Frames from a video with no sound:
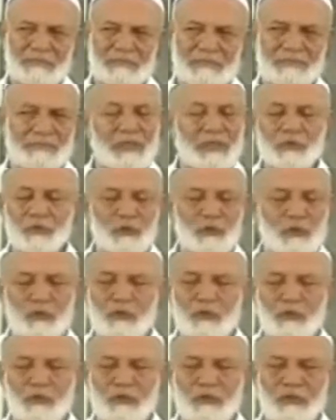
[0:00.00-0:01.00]
But you
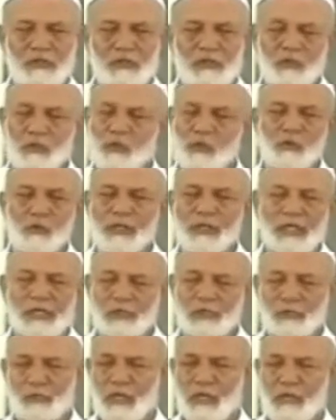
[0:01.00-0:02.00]
know, it's going to go
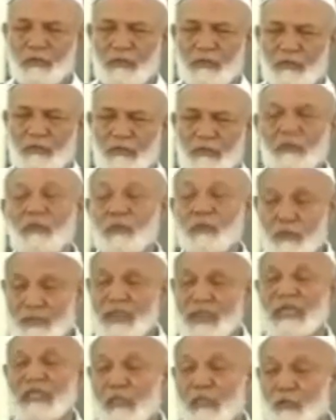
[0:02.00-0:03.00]
against you now. You know
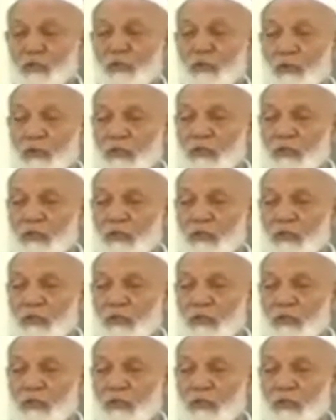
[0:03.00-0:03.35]
that is so.